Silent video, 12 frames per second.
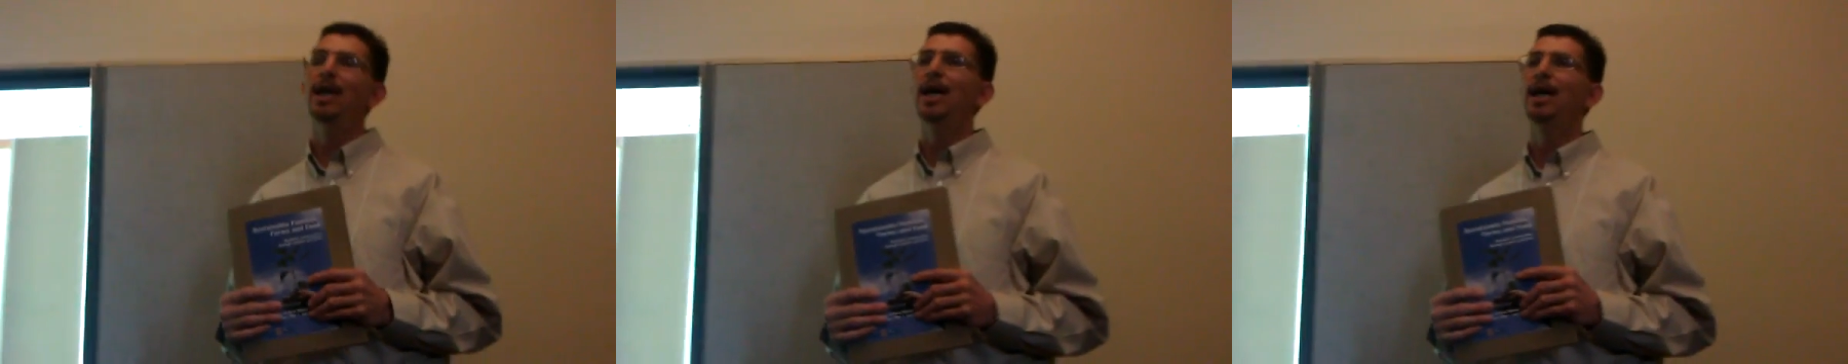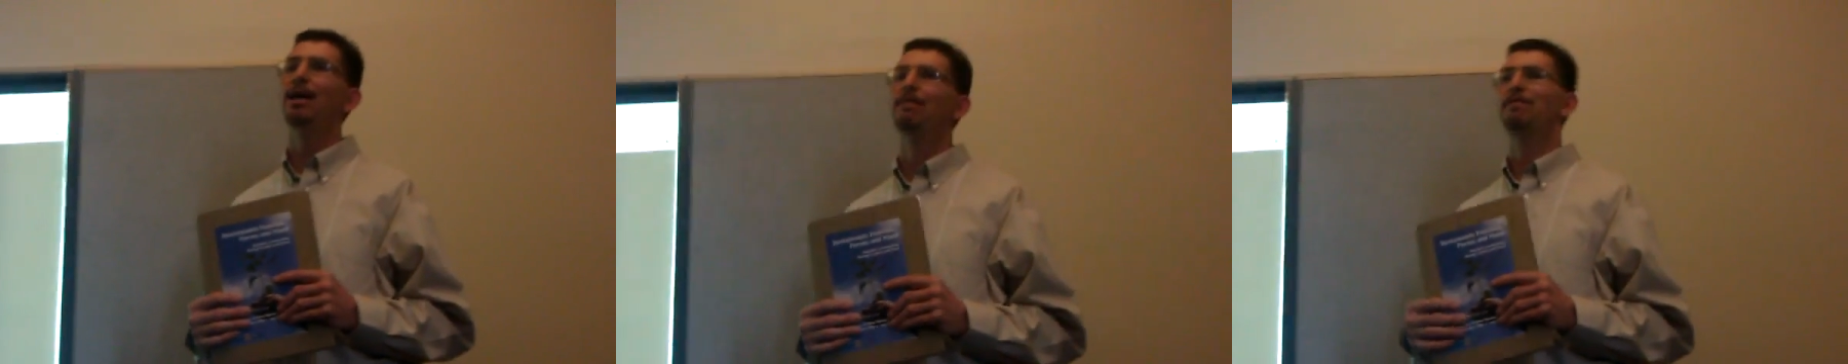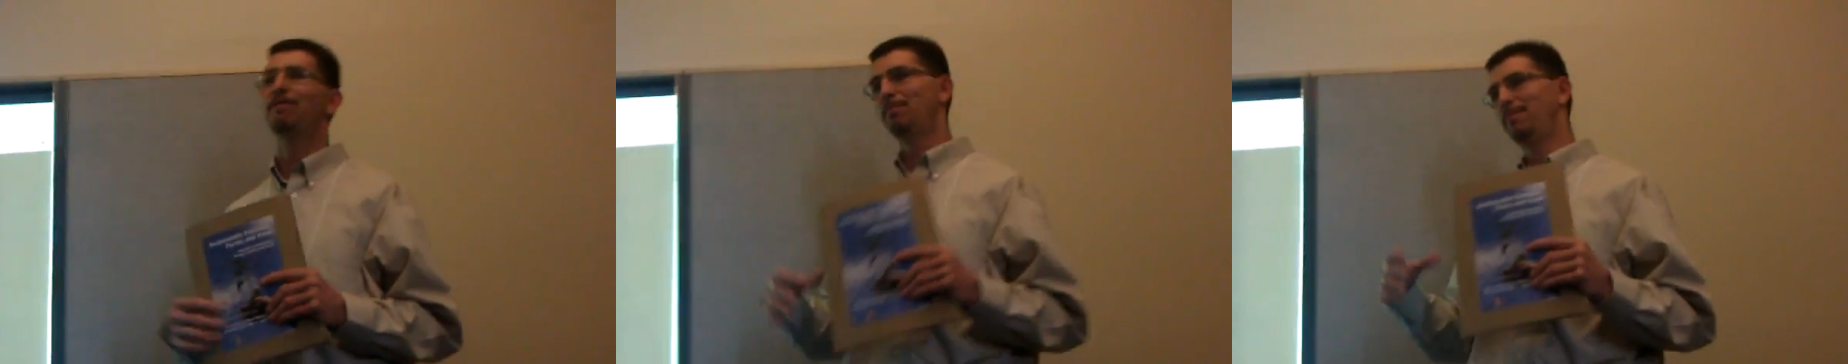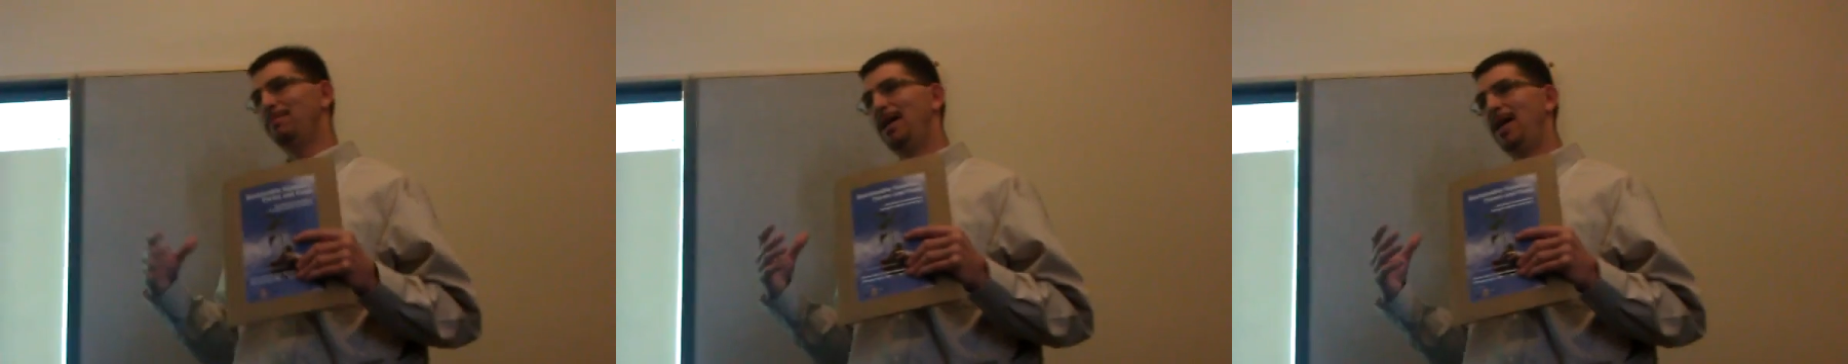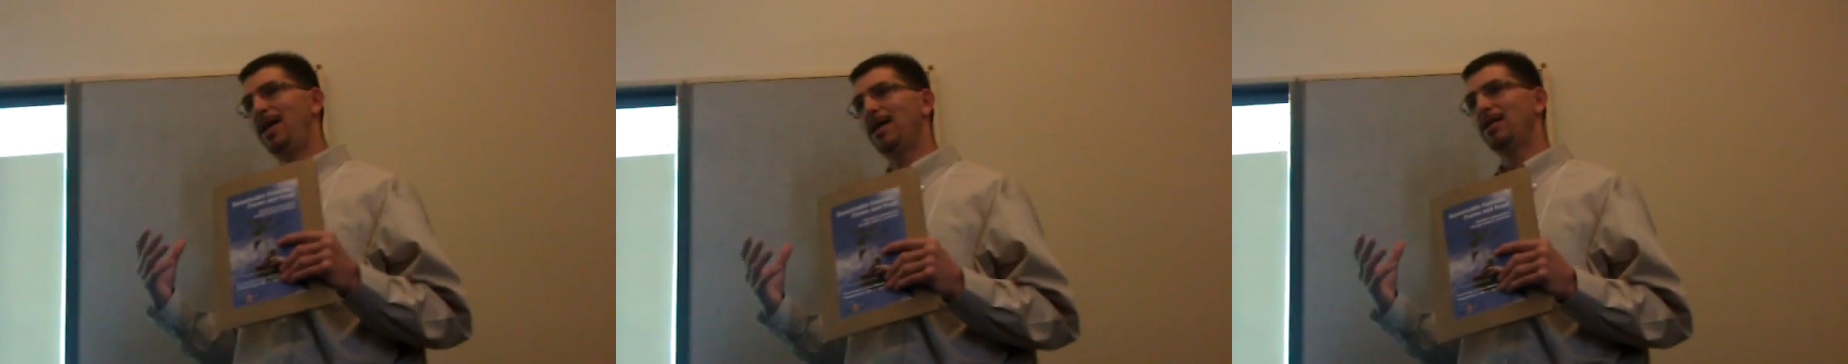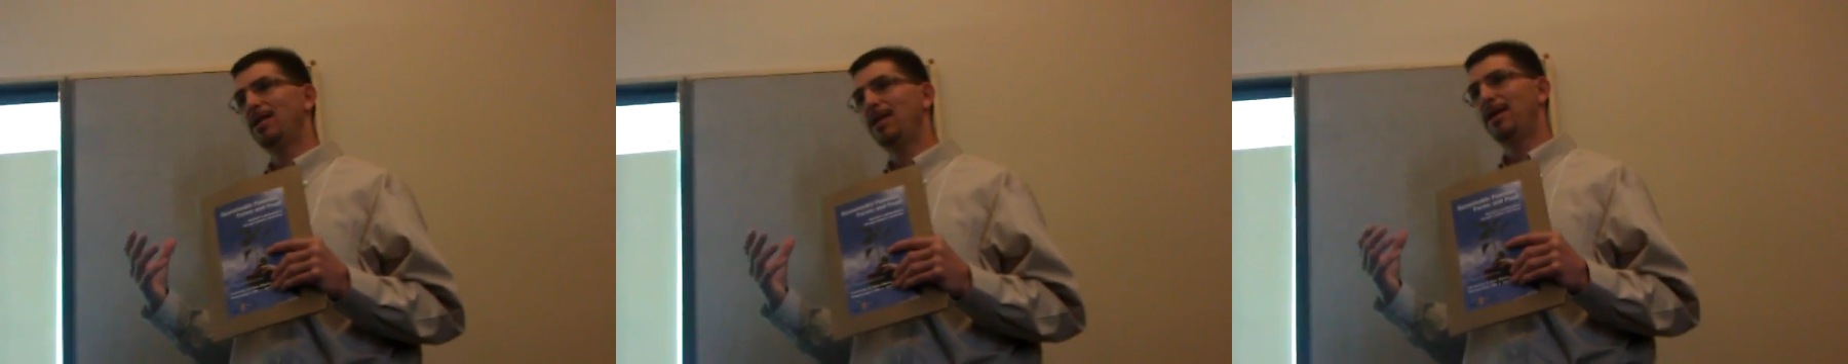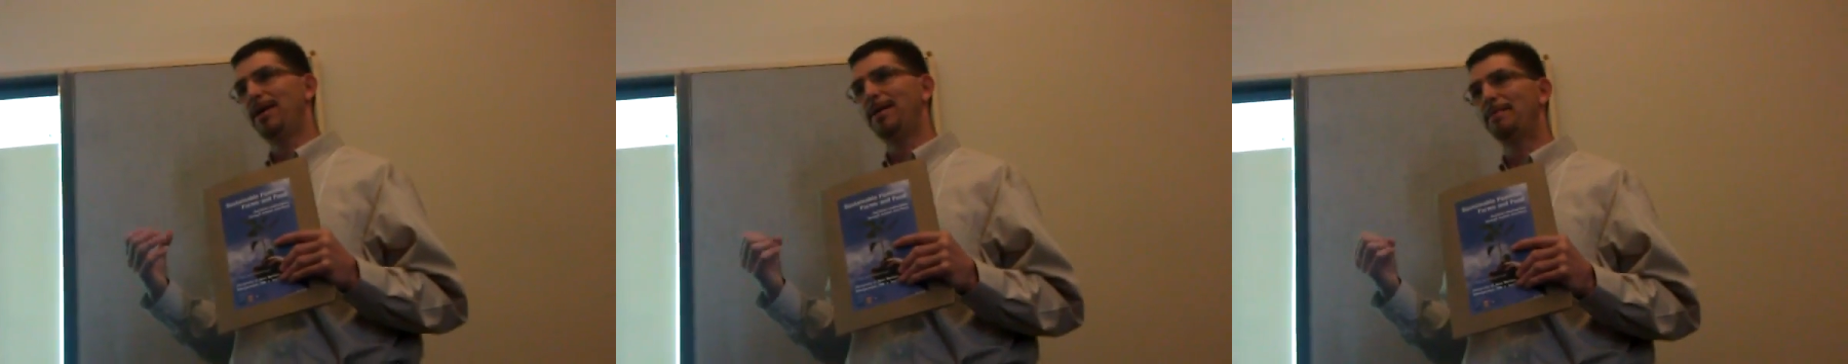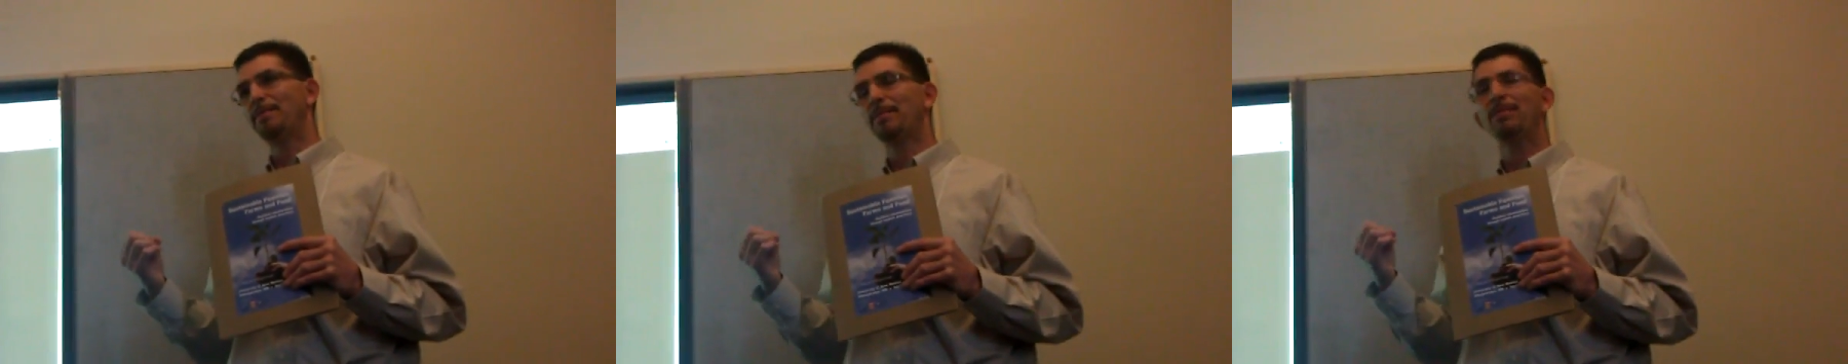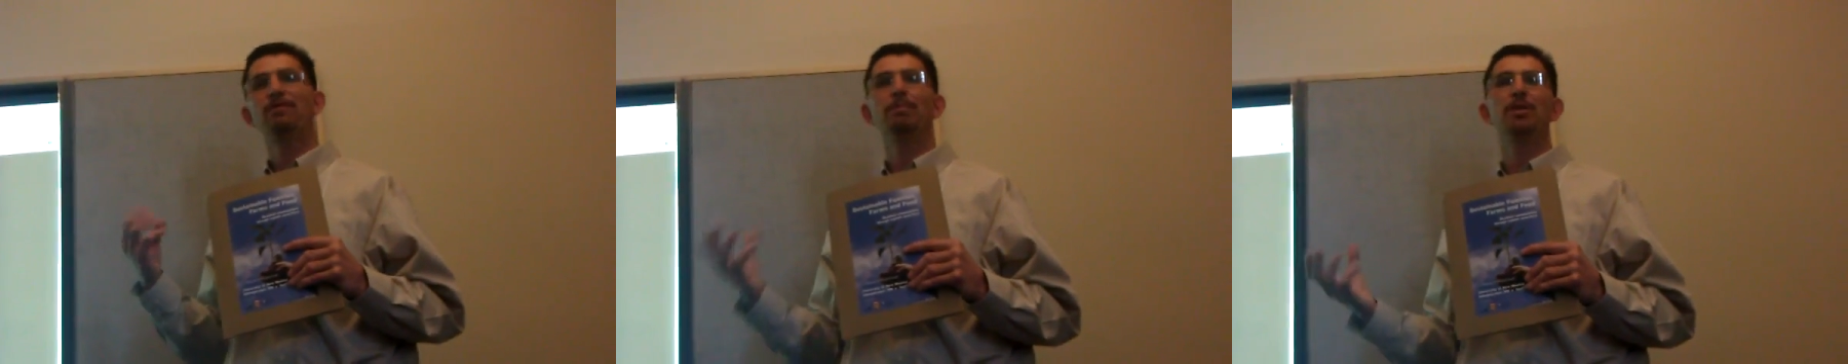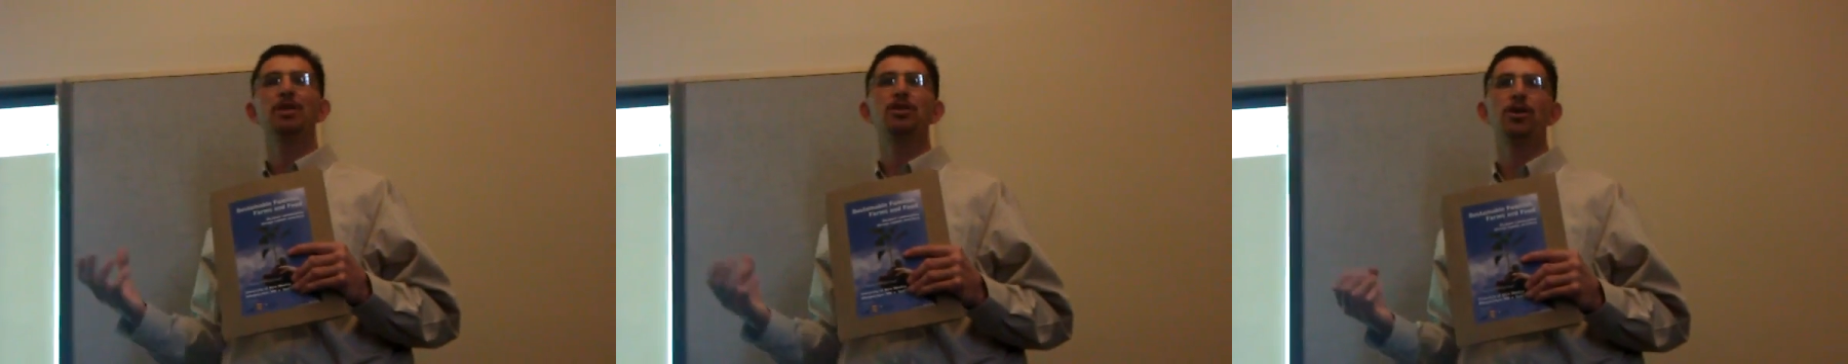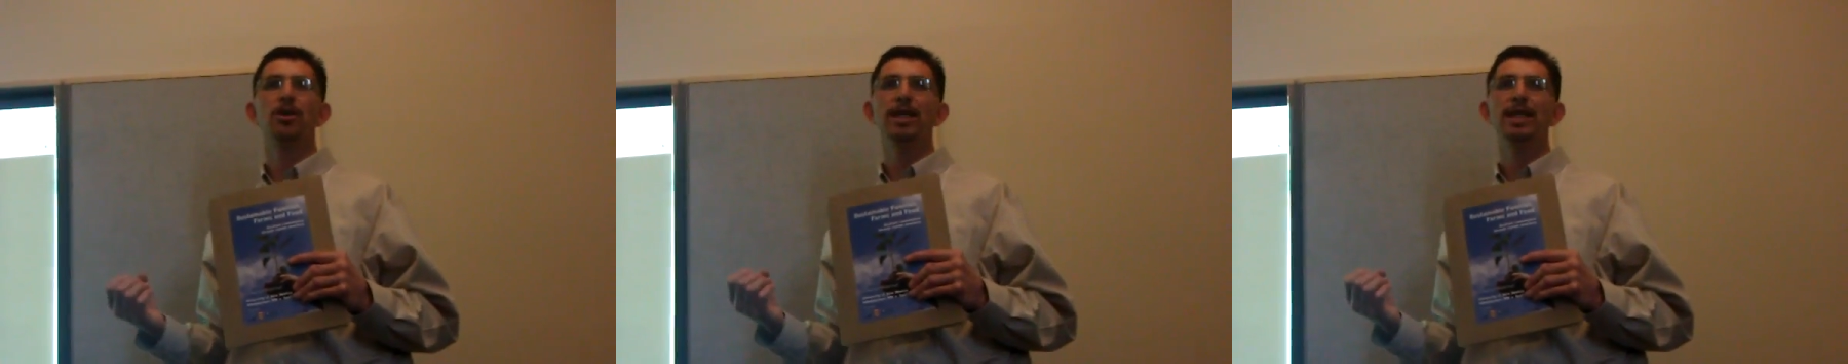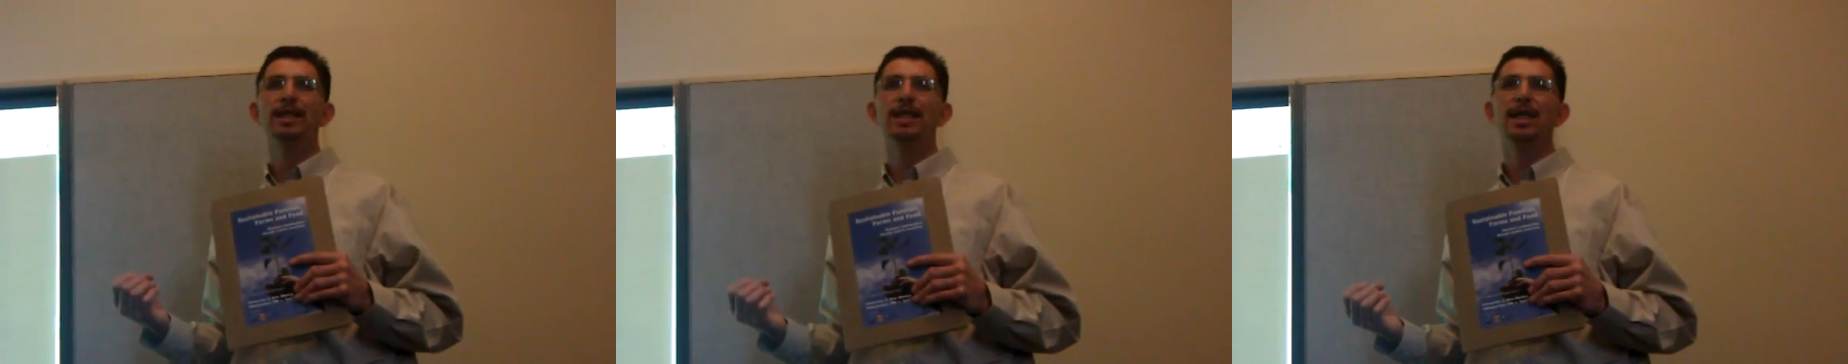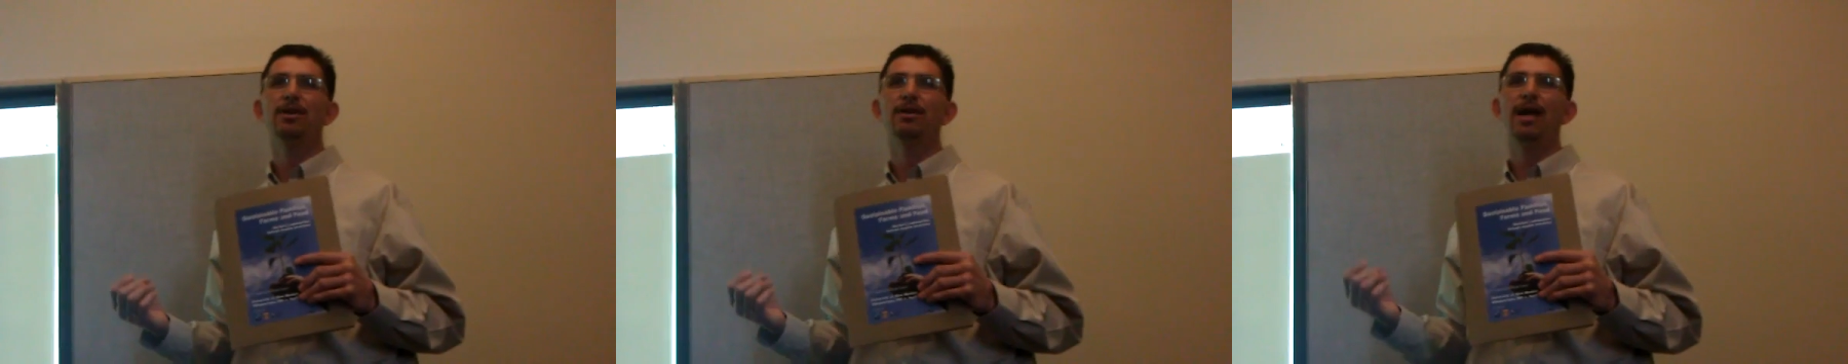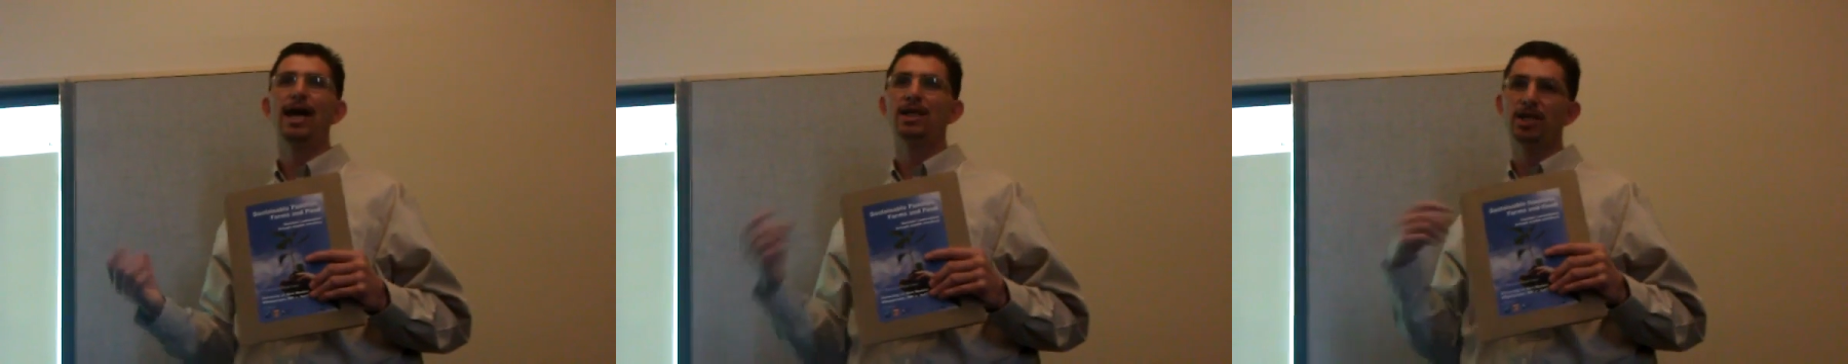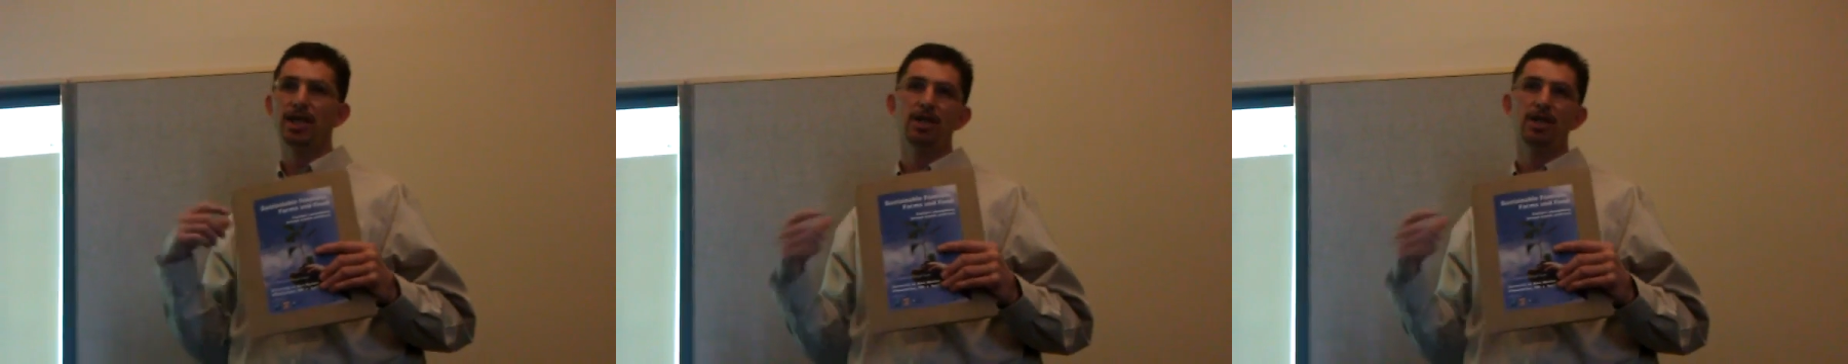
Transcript: uh, from, uh, uh, from attorneys that are actually